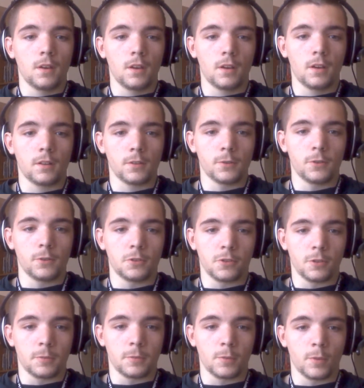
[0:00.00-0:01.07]
Hello
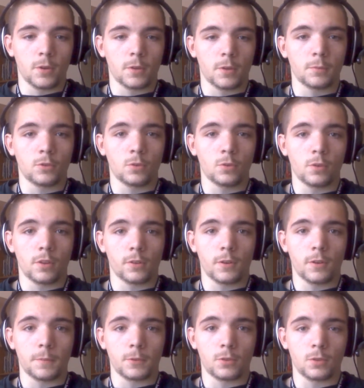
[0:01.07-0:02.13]
YouTube and welcome to
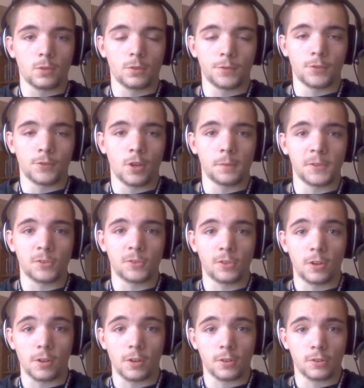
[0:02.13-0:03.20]
another episode of Thomas
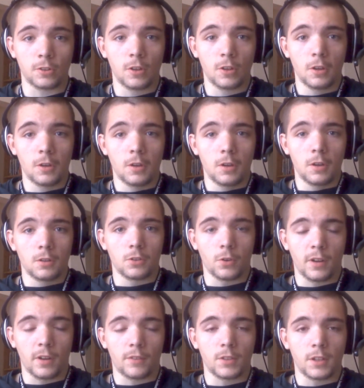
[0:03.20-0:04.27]
Talks.
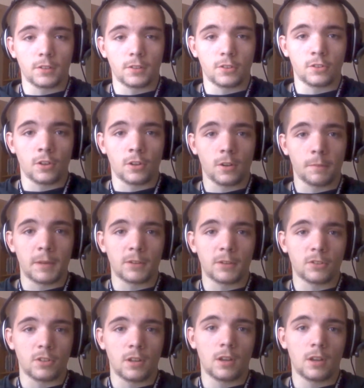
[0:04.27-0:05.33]
Don't have a lot to talk
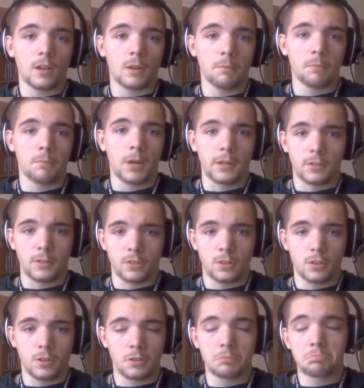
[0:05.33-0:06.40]
about today,
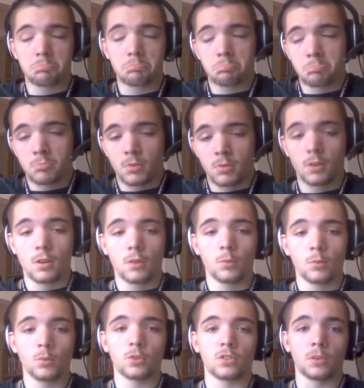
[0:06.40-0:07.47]
but
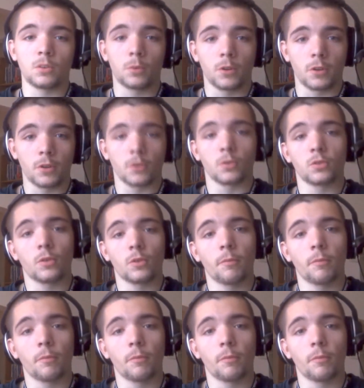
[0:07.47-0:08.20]
we'll see where it goes.